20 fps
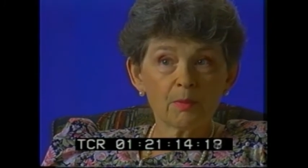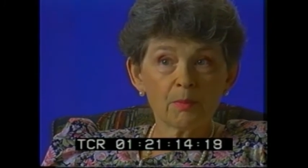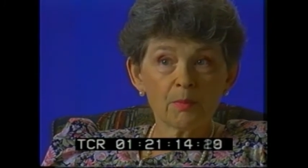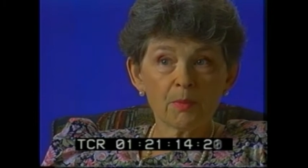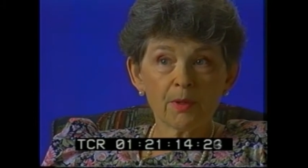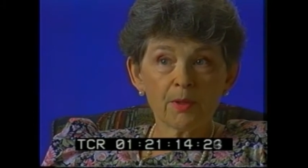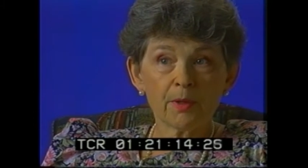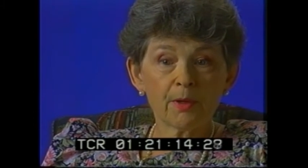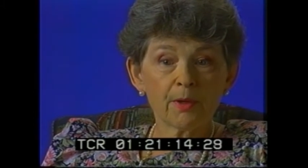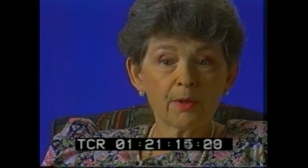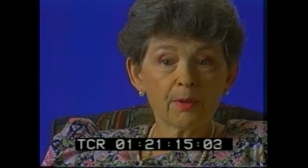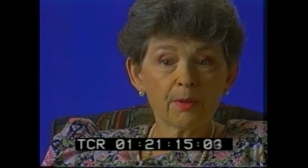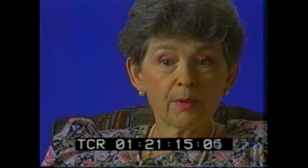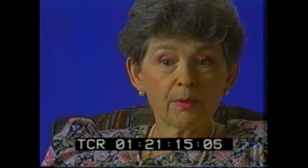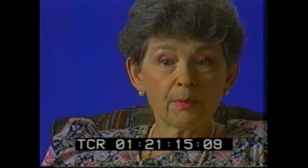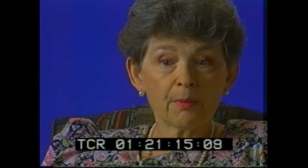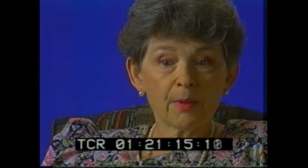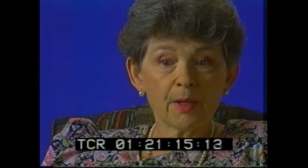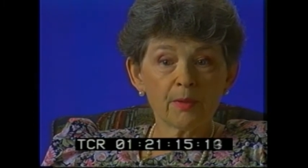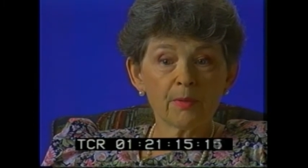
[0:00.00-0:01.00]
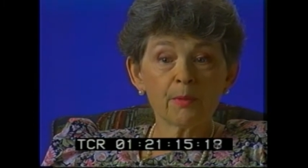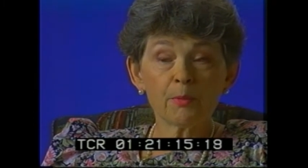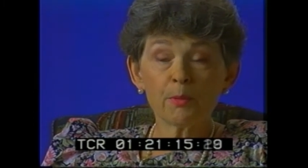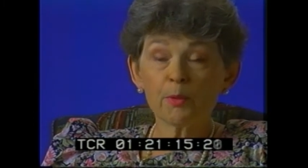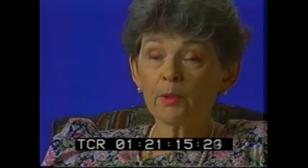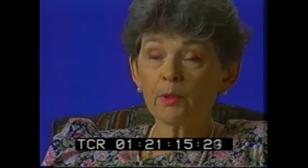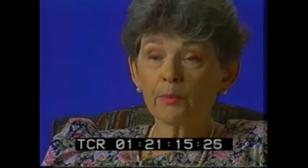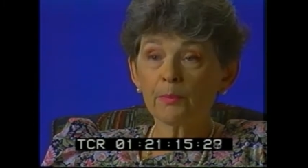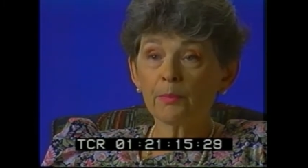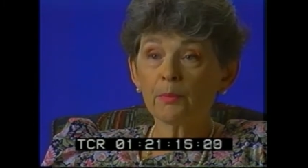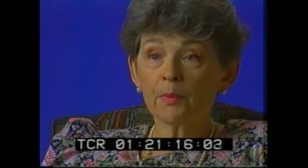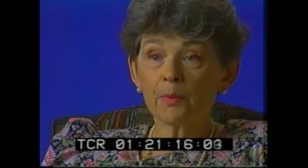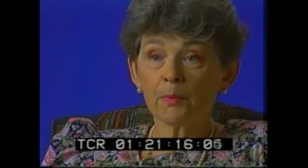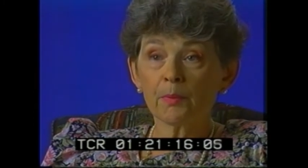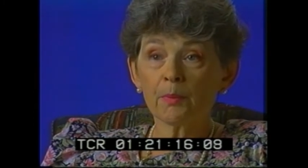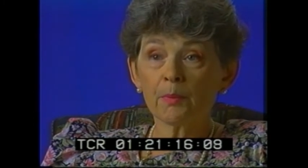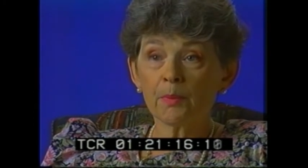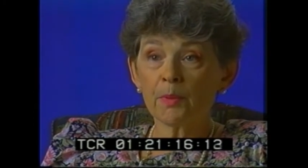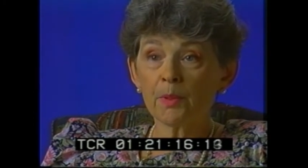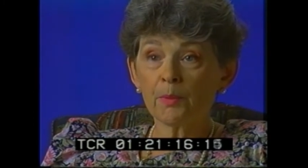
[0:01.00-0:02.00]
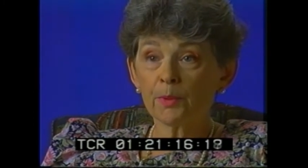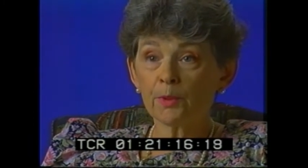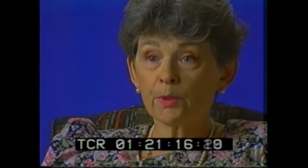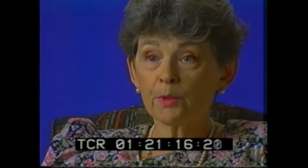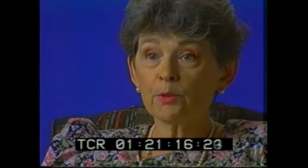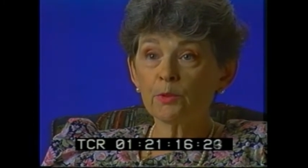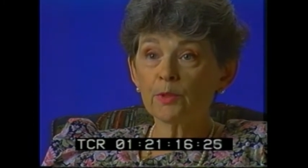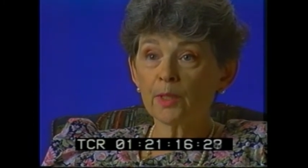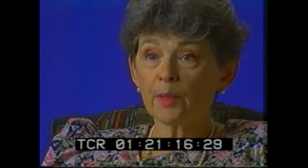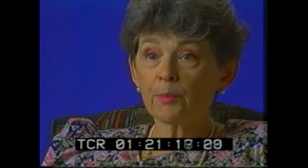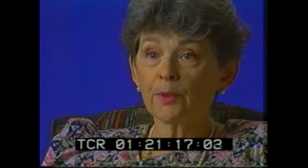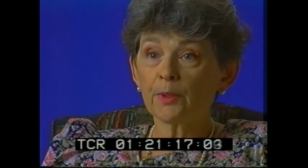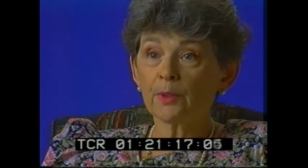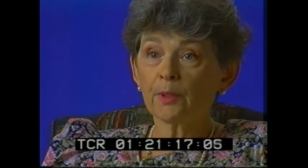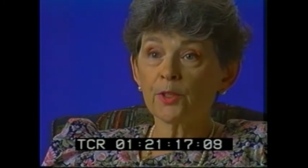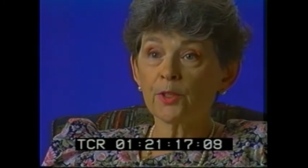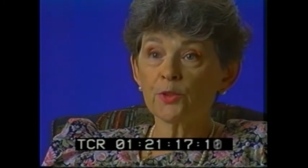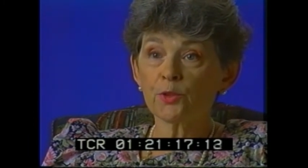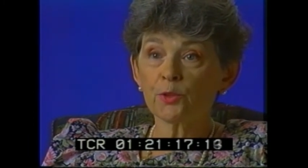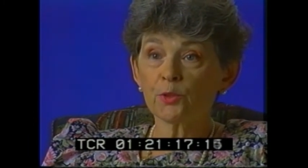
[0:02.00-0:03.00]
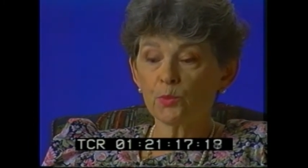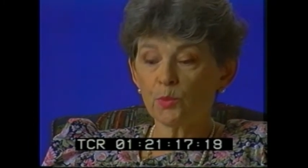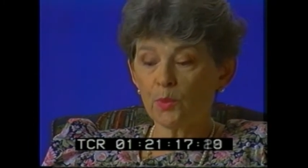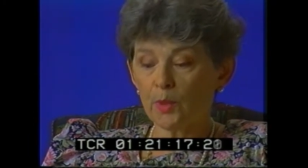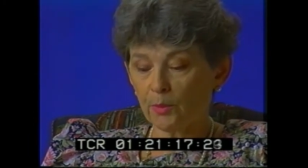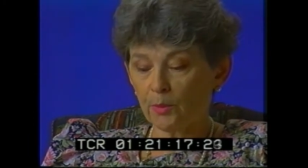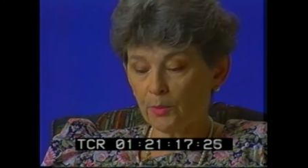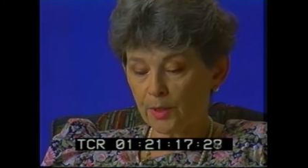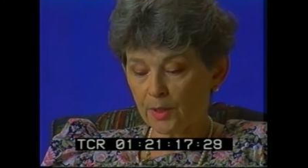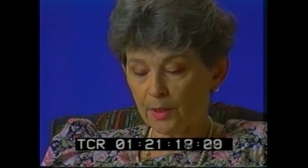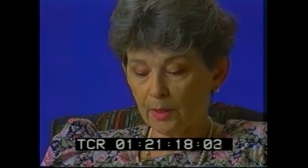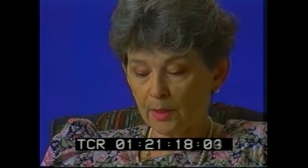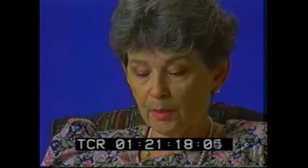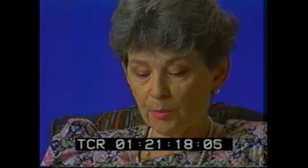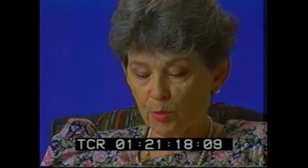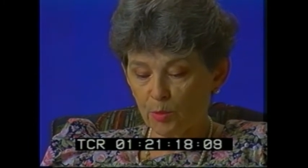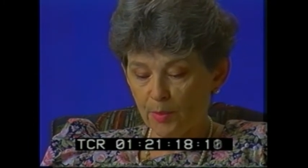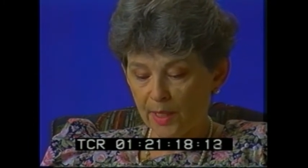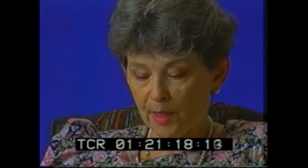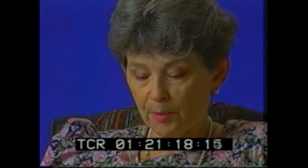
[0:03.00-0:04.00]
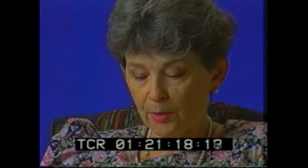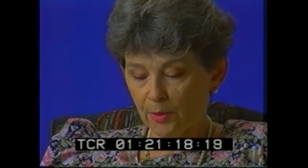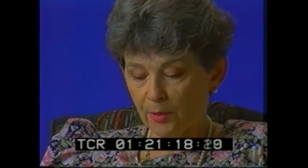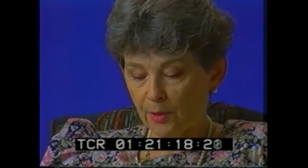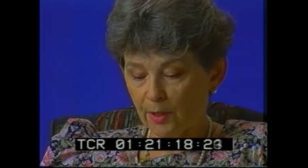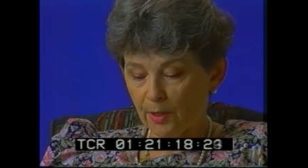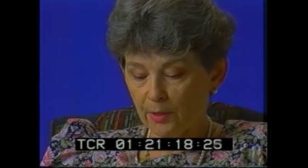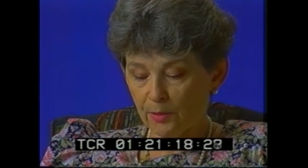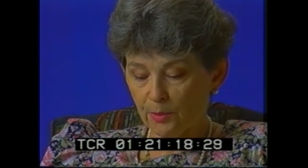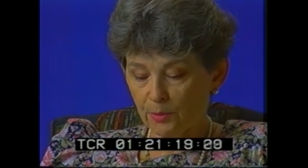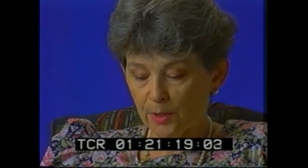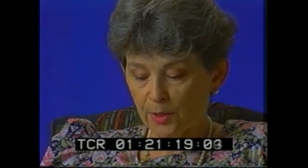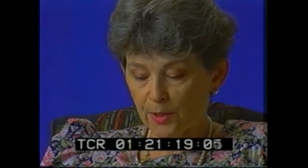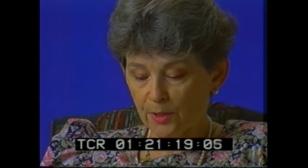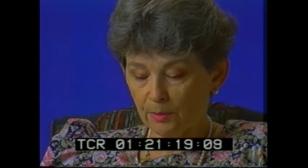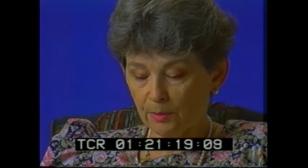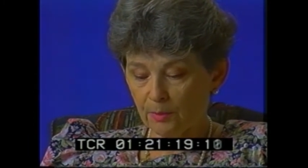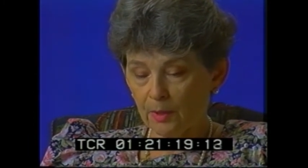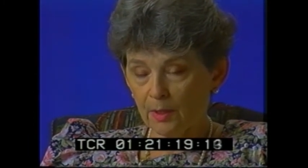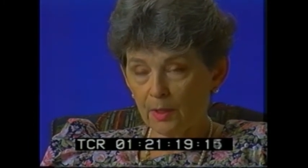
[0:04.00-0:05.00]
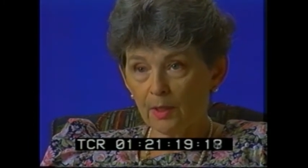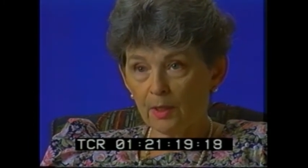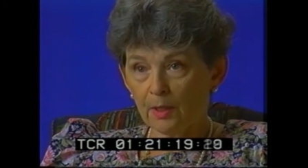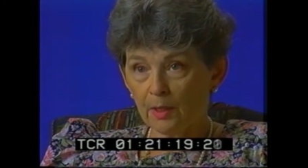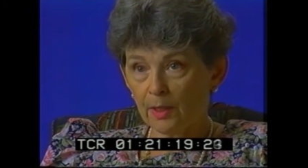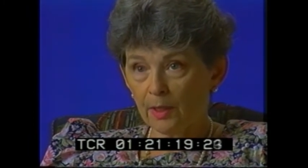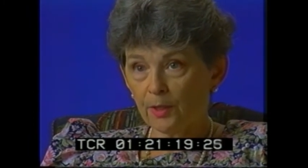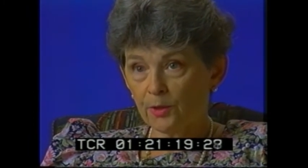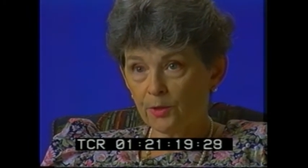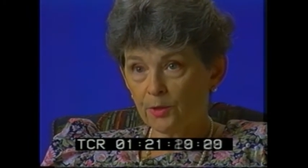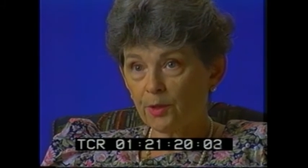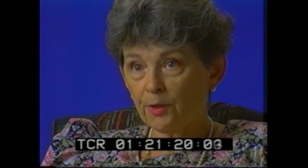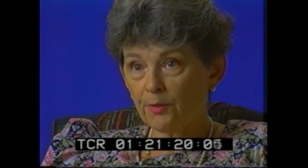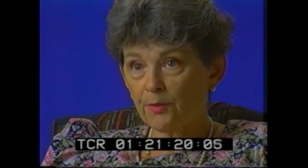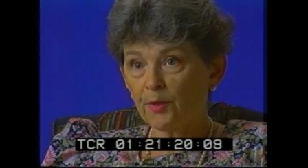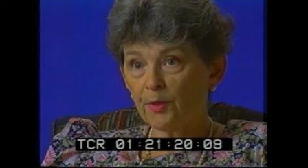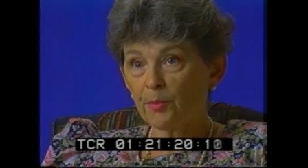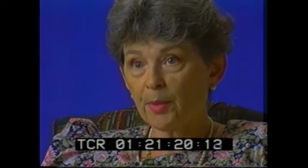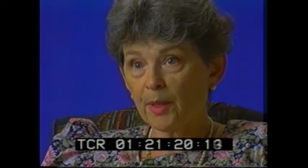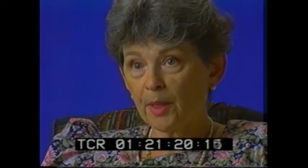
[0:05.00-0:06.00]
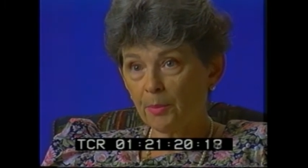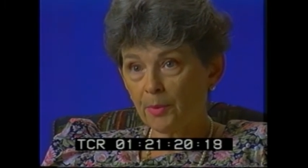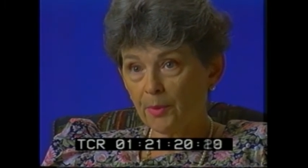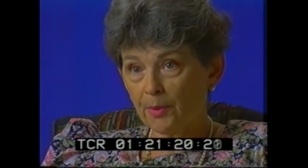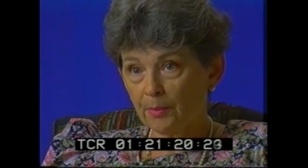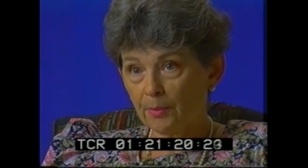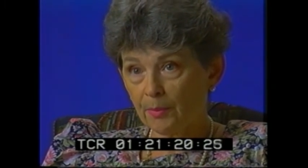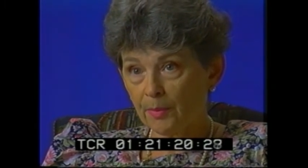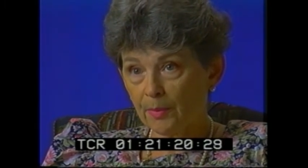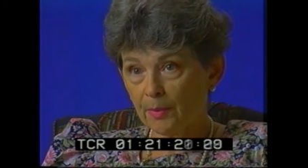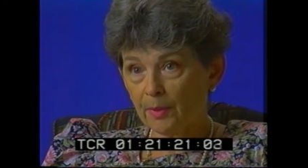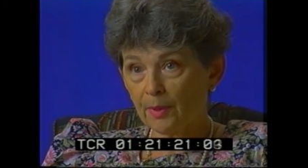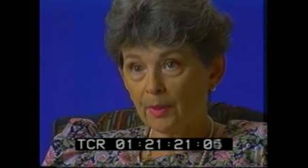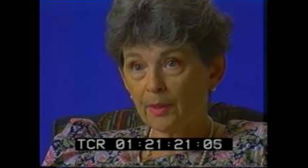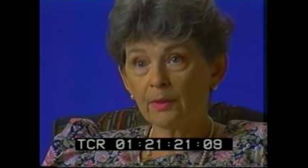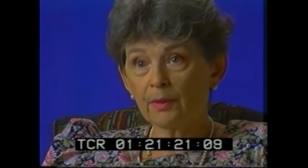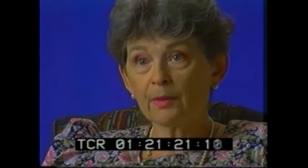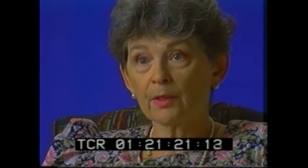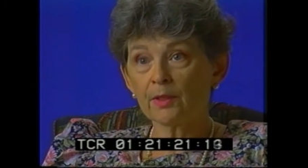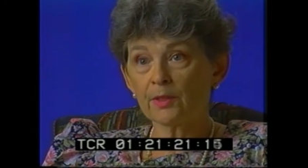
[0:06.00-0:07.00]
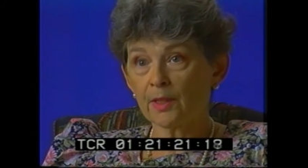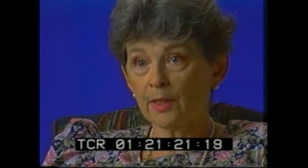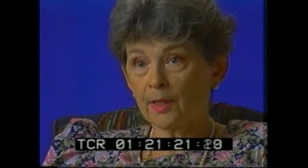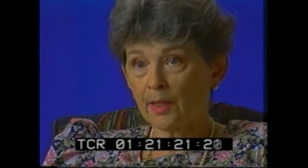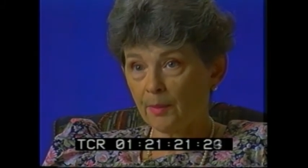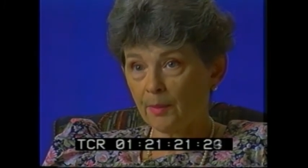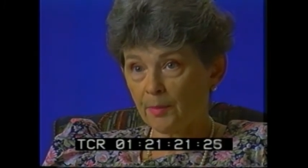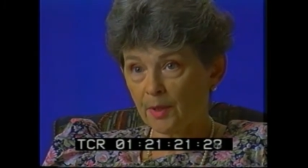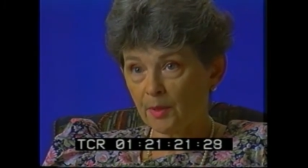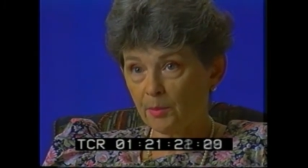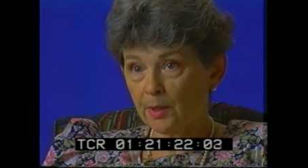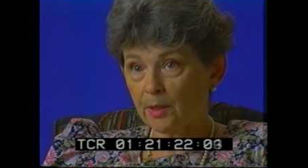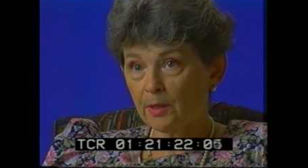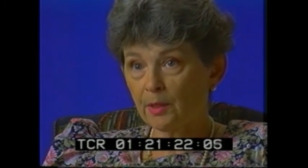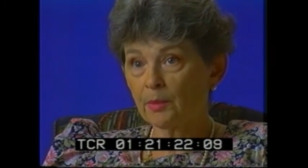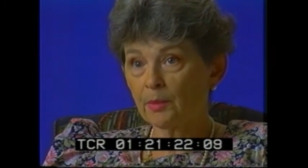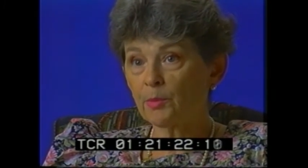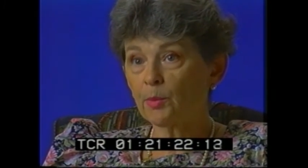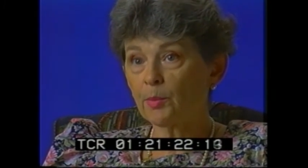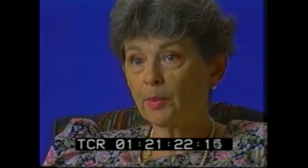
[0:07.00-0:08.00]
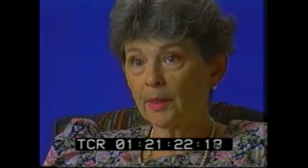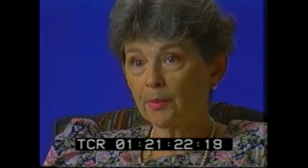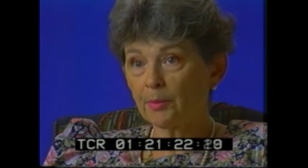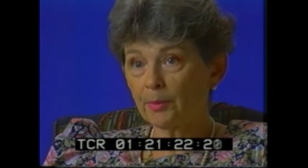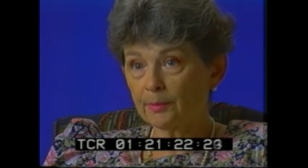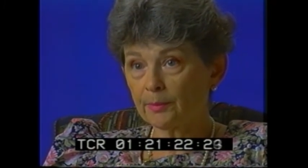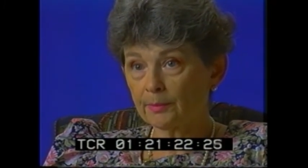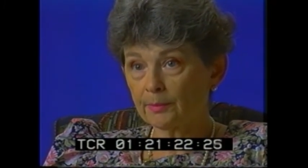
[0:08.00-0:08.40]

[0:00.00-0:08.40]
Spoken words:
there, and there were two separate issues. One was a liberal paper, and the other was a conservative paper. And the Gazette happened to be the liberal paper.